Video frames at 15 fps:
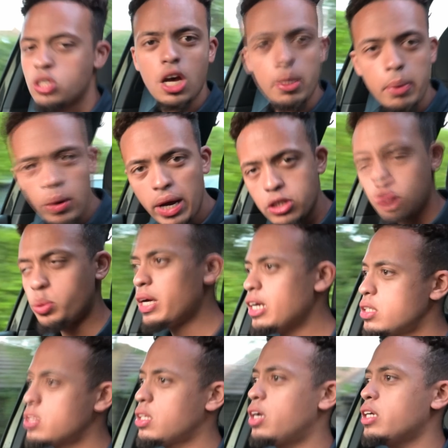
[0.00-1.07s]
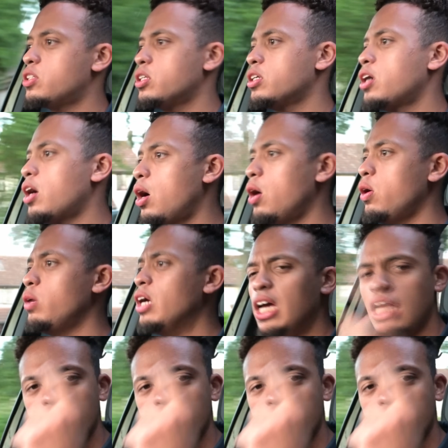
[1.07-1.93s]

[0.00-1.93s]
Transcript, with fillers: Turbo actuators like to go.